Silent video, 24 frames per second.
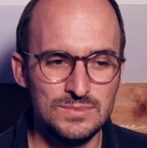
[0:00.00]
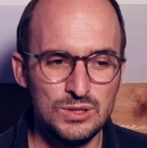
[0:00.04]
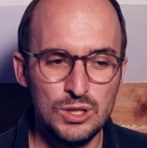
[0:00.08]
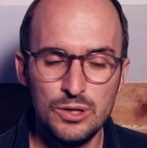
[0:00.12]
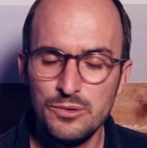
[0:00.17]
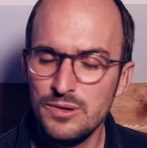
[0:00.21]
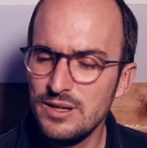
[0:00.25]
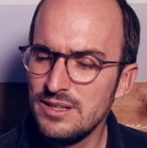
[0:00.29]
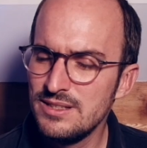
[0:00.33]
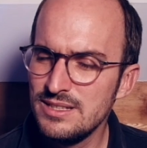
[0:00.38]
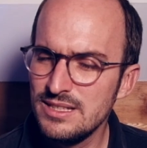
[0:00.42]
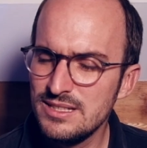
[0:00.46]
So
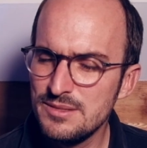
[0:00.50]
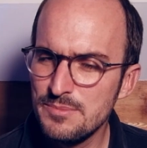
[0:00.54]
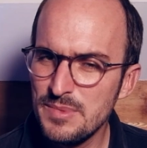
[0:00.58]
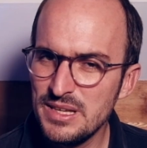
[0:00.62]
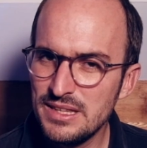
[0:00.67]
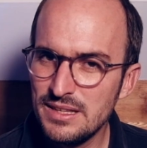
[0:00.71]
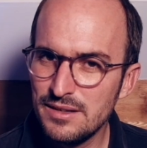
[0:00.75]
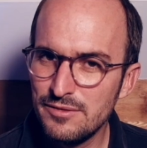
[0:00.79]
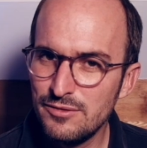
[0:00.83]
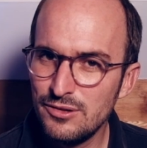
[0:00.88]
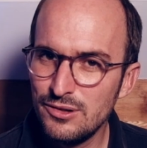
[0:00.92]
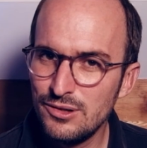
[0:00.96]
in this
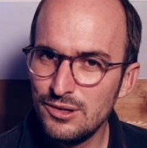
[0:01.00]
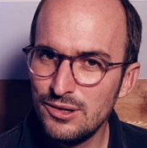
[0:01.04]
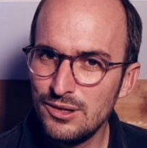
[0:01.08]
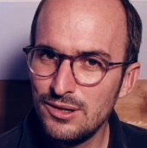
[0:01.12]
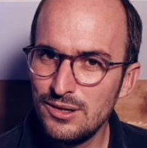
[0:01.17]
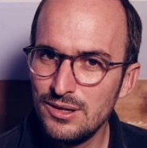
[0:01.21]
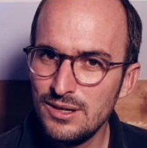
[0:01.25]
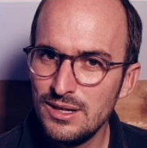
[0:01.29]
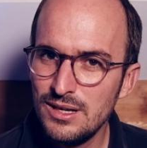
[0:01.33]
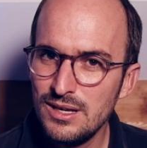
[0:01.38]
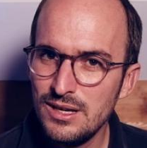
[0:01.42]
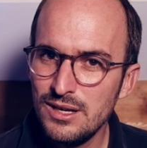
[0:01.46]
metaphor,
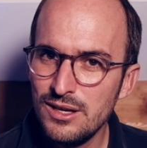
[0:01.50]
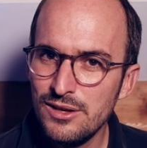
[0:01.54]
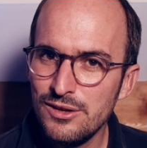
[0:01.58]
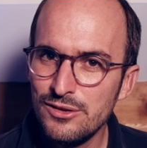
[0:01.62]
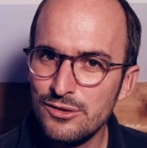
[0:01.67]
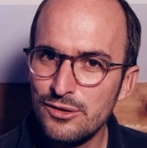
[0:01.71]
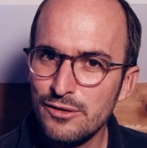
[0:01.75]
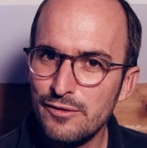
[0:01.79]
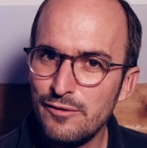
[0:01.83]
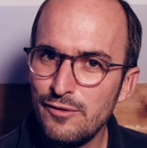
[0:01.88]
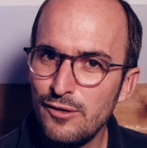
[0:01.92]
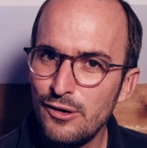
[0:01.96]

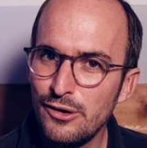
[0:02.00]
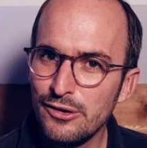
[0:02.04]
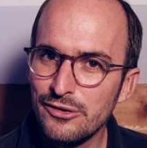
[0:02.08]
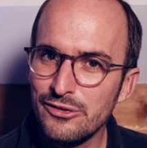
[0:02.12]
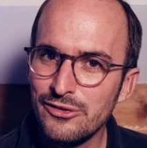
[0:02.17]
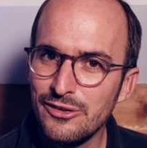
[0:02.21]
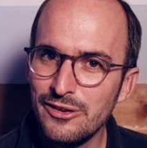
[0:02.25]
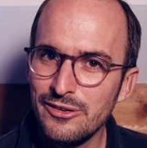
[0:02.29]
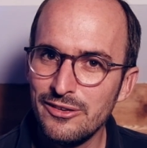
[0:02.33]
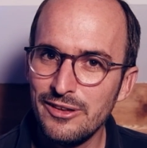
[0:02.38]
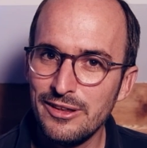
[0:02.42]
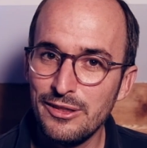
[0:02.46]
the
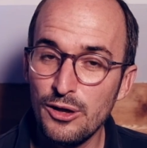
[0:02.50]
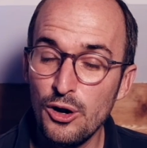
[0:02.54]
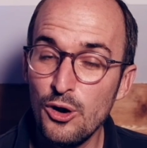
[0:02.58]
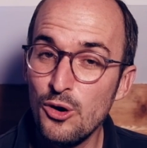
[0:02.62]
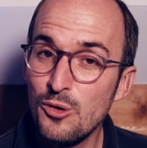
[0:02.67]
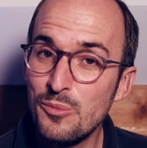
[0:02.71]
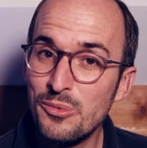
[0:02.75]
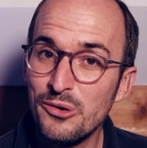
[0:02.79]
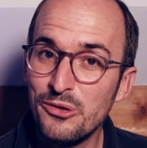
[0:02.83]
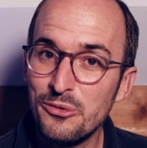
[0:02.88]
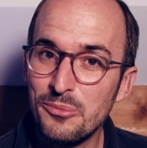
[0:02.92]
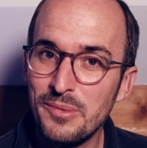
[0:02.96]
fox that
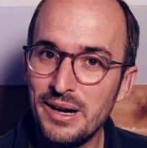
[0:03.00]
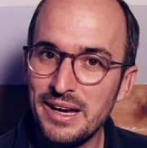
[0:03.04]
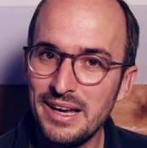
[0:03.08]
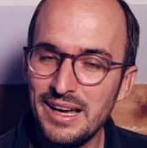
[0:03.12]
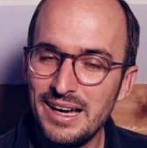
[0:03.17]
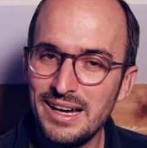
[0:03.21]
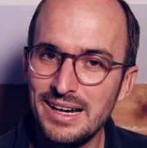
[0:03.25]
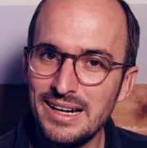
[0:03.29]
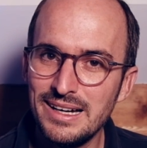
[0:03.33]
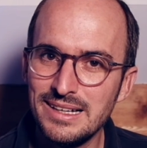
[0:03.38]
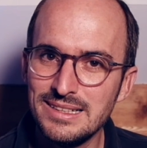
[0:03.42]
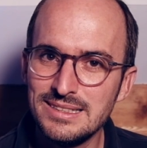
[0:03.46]
opens my
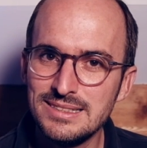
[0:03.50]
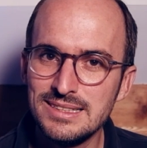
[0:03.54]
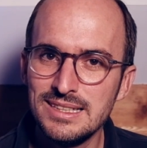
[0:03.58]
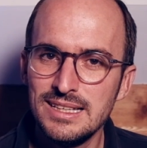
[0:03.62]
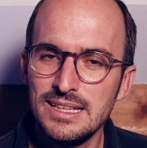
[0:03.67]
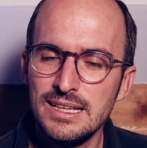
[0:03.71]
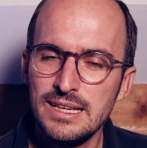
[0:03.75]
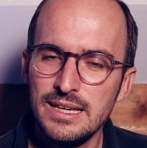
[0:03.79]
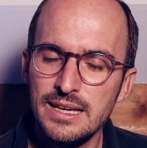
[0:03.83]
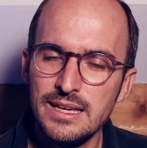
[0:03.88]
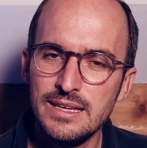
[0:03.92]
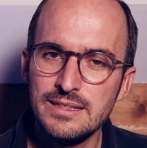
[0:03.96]
eyes
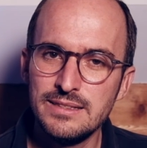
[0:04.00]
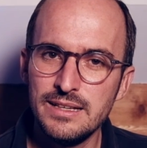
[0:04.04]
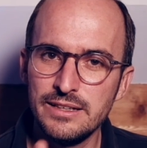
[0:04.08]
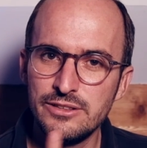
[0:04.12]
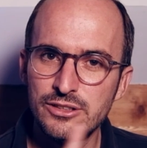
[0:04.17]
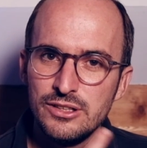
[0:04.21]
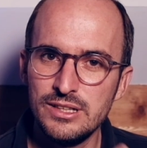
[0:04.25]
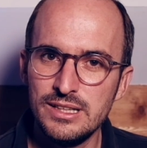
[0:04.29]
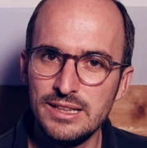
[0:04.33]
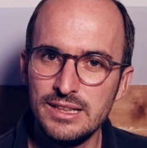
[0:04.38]
is actually